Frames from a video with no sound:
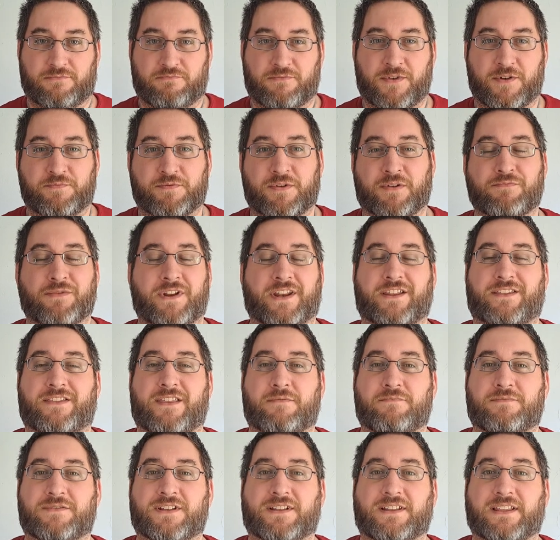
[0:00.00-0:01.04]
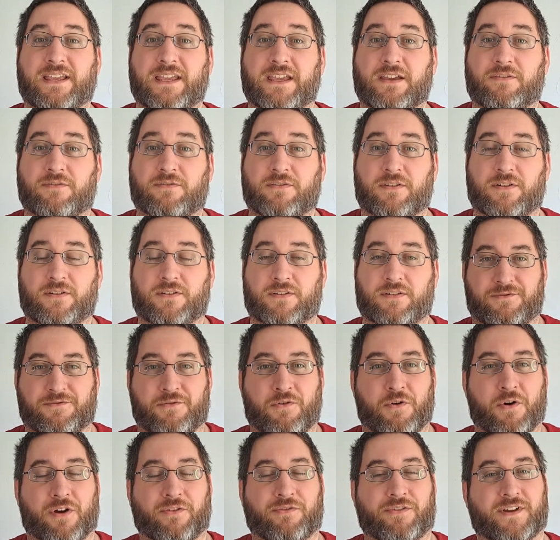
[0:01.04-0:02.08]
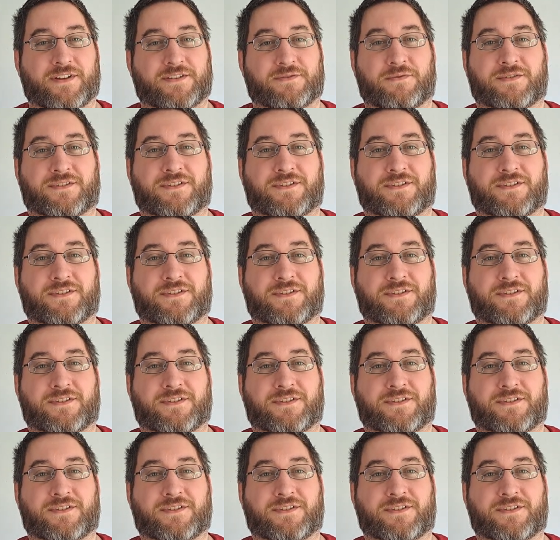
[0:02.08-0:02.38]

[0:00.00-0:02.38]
but permitted them to leave. Orpheus